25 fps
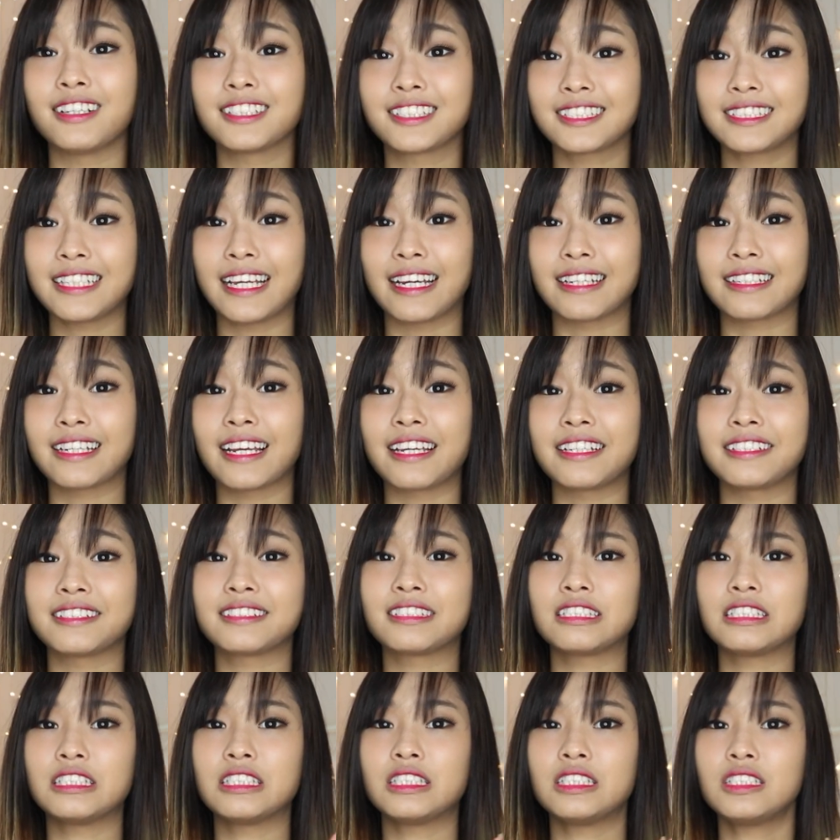a snack that
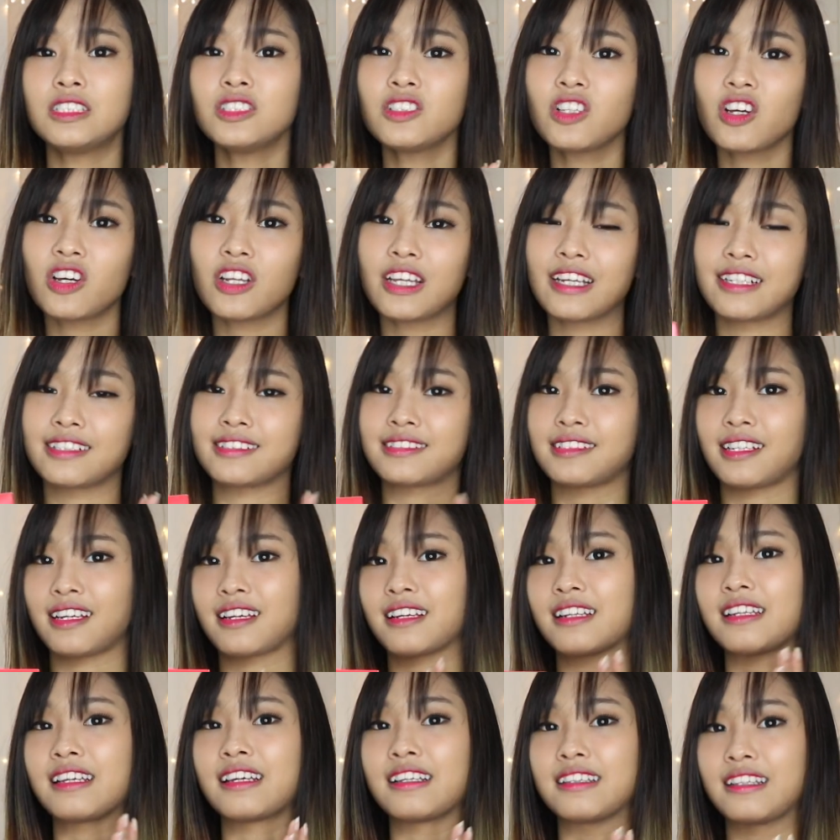is not
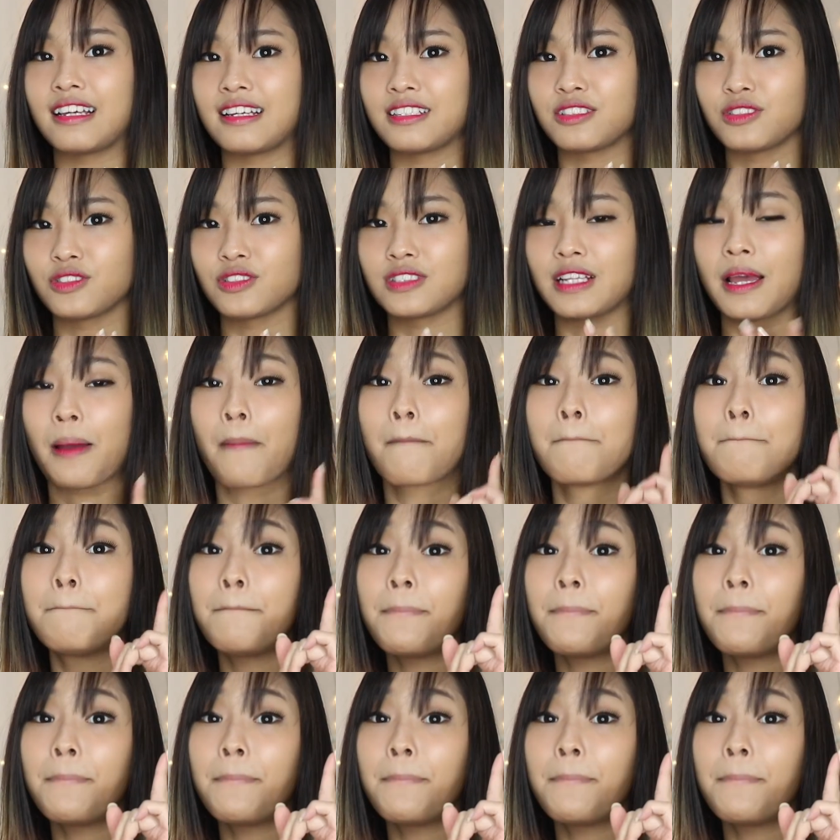exactly a Daiso snack,